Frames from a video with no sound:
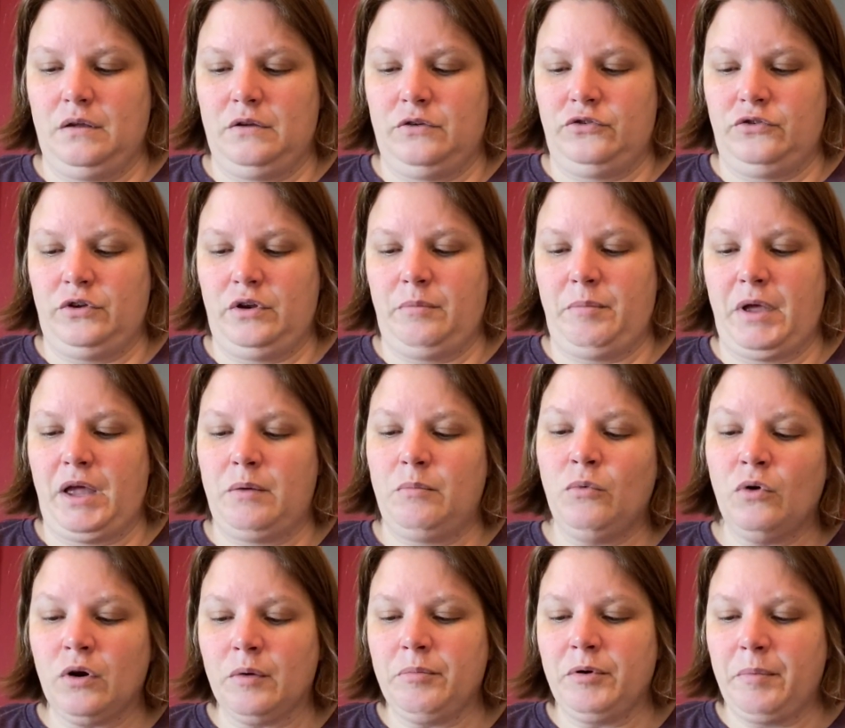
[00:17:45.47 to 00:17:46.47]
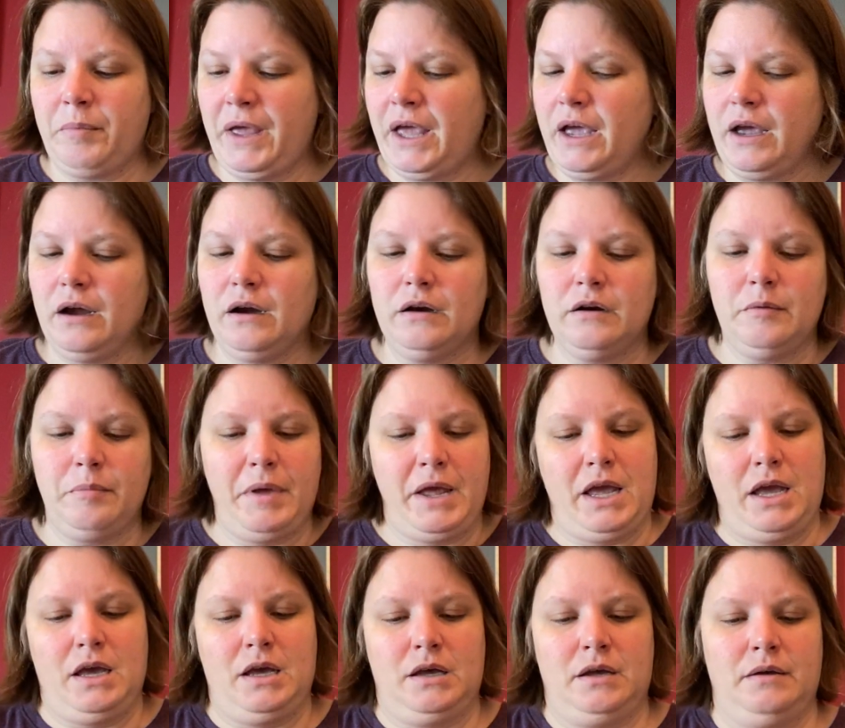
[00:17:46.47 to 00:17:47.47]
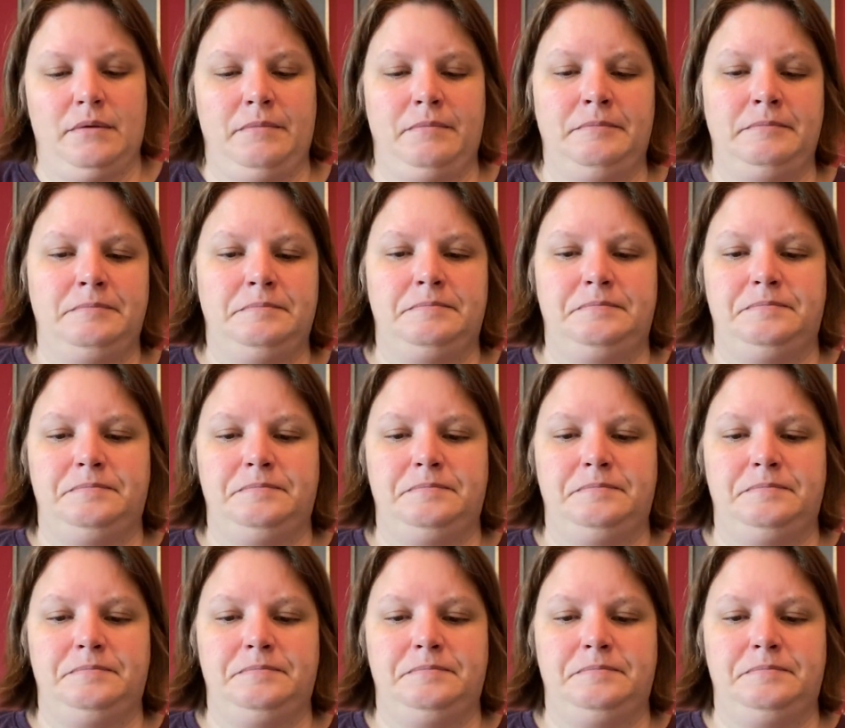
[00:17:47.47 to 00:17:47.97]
Should have been more prepared, Pam.